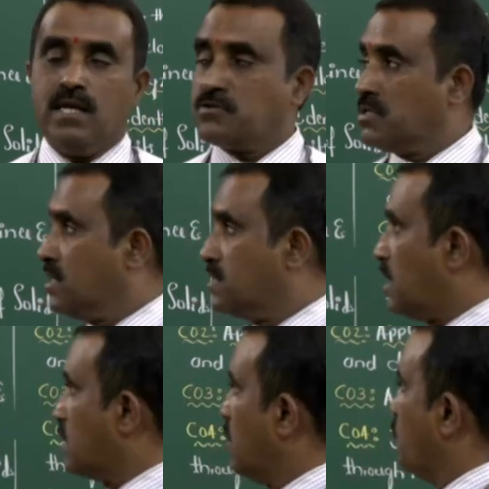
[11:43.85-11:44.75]
So these
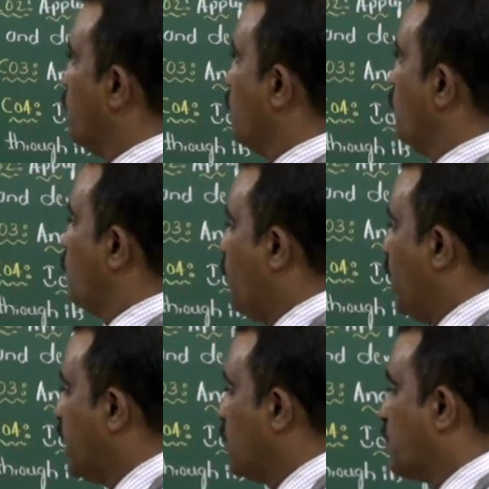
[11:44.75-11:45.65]
are the
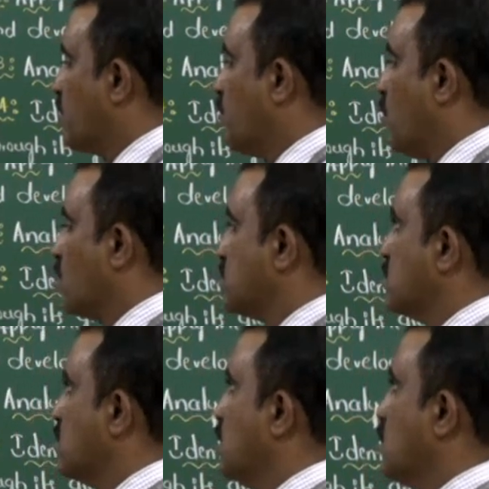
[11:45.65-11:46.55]
five different
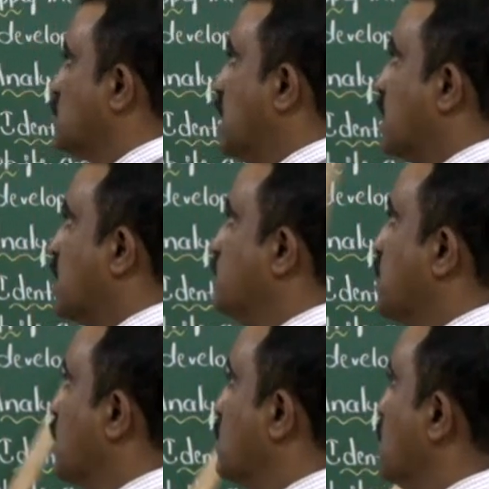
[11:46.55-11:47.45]
modules. So that comes under